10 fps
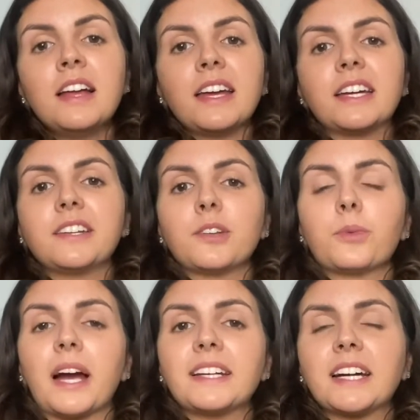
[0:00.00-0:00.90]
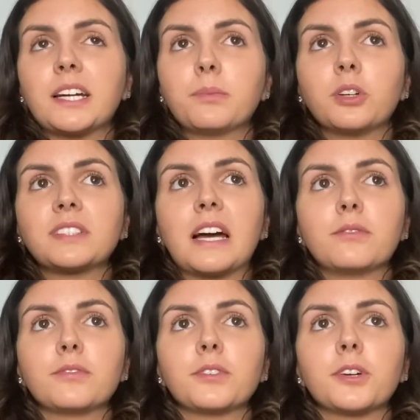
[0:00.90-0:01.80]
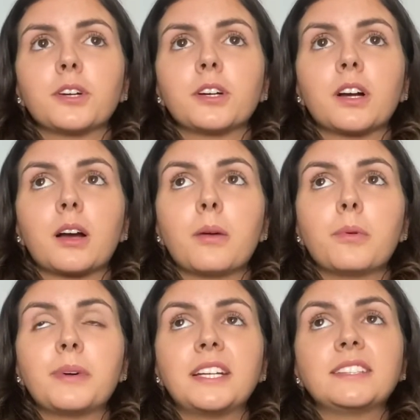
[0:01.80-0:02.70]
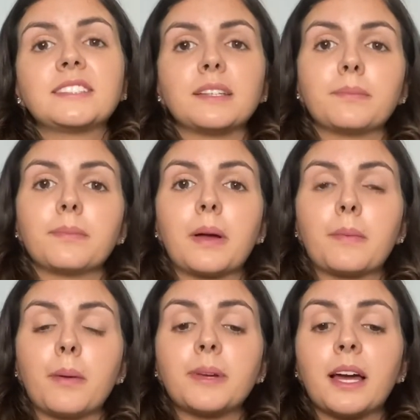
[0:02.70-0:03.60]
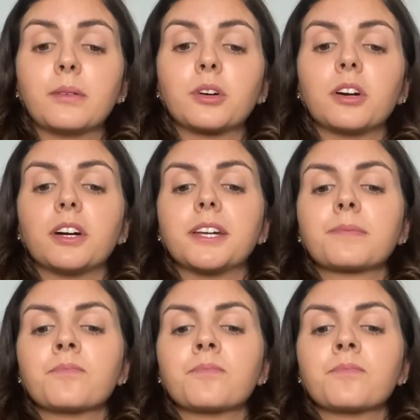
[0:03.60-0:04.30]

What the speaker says: and the ride kind of broke down for a couple minutes, and my mom and I were on